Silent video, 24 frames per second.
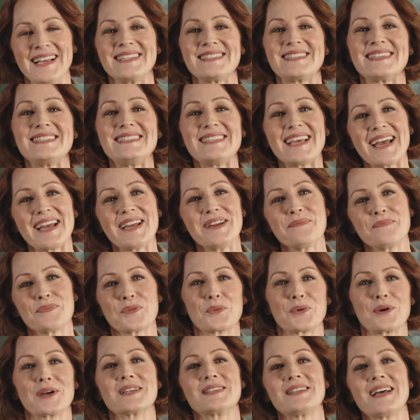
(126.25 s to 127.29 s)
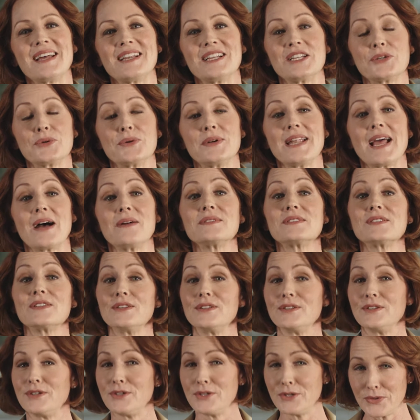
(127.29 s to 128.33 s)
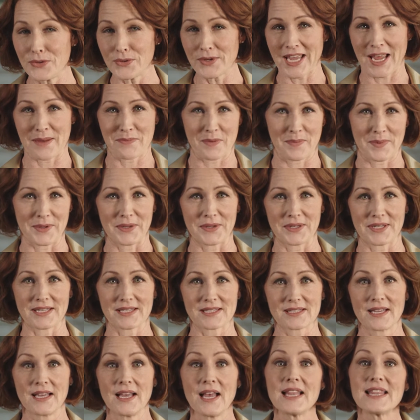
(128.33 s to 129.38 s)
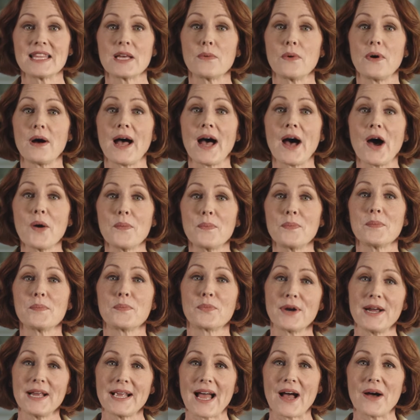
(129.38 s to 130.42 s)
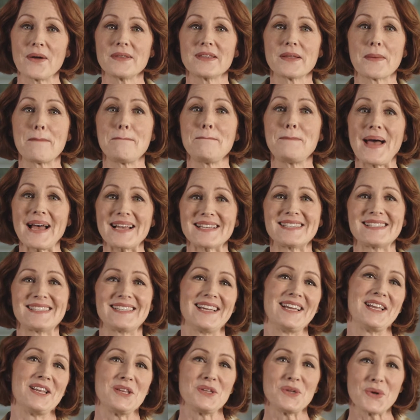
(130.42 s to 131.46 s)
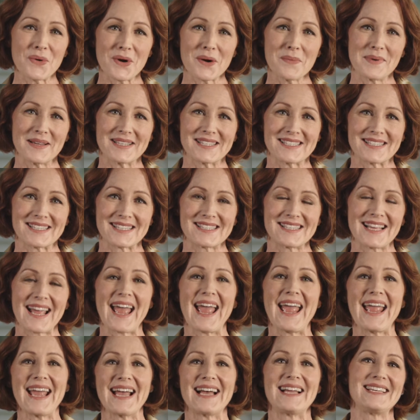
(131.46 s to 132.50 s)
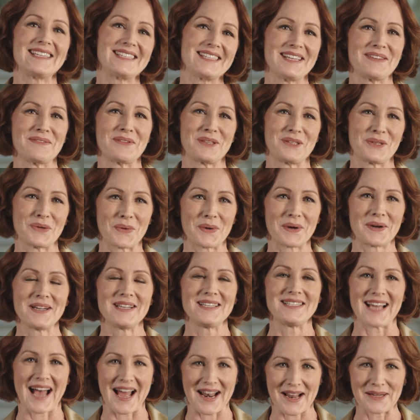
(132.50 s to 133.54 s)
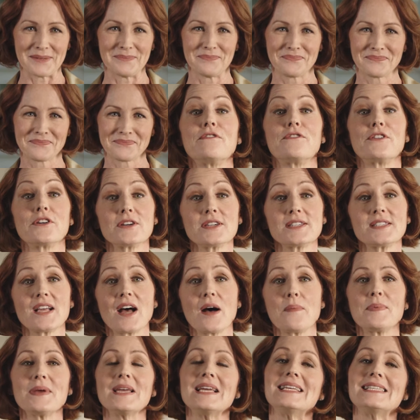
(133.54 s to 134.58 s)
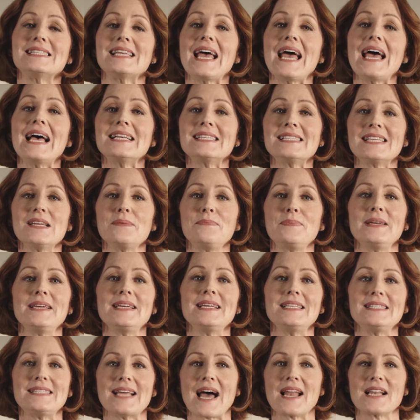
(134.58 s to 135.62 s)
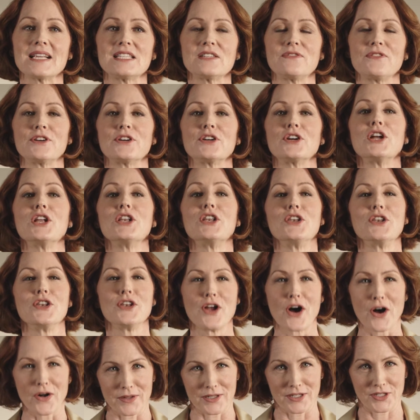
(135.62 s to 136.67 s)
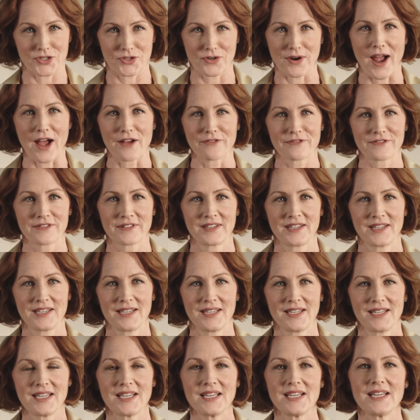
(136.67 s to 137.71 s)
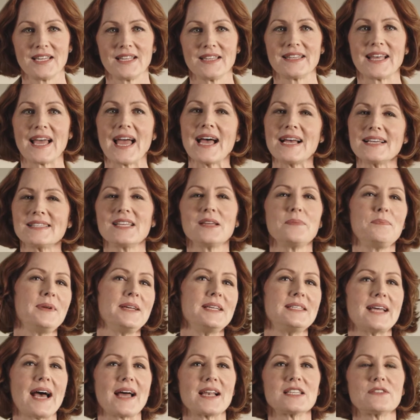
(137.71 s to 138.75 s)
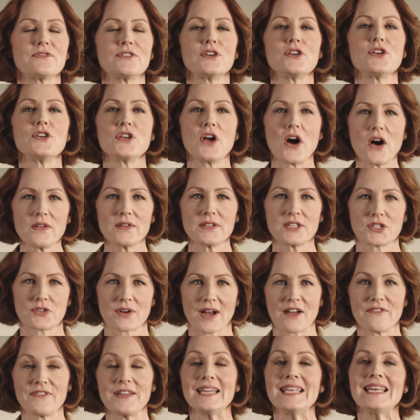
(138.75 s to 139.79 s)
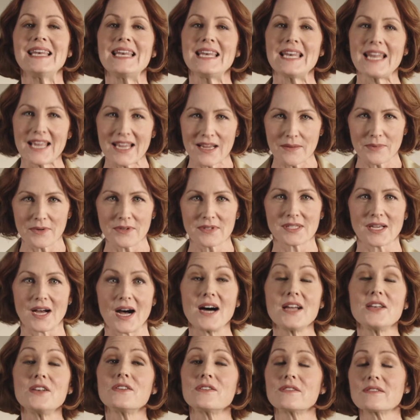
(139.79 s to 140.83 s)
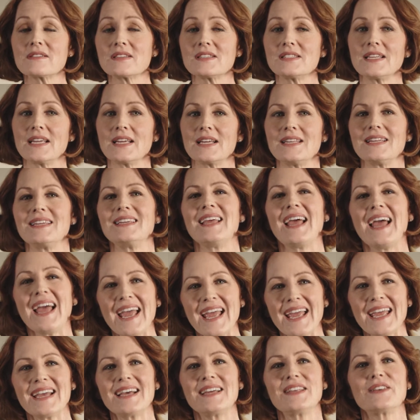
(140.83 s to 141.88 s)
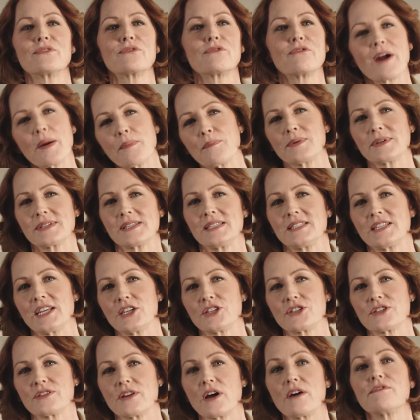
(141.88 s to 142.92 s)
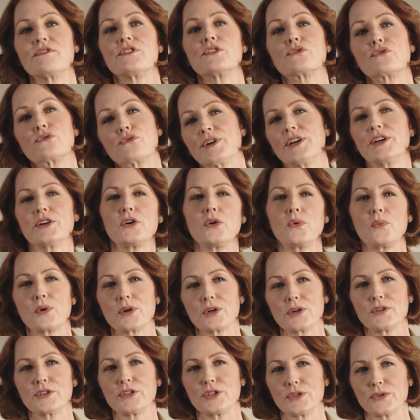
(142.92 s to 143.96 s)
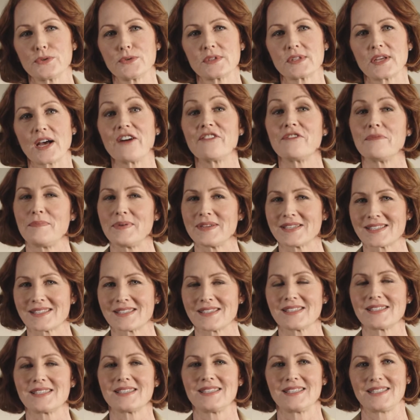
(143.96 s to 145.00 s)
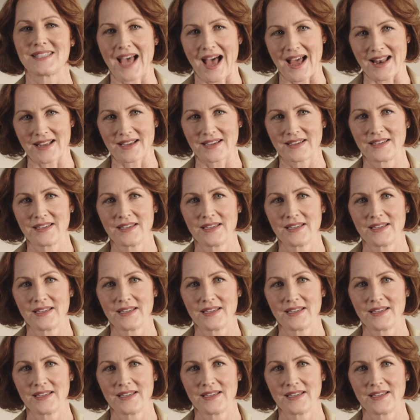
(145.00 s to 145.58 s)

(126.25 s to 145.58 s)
Today, we're excited to announce new capabilities that will help bring out the best in your business and with your data. First up is SAP DataSphere Knowledge Graph. The SAP DataSphere Knowledge Graph enables understanding and representation of the real-world use of business data.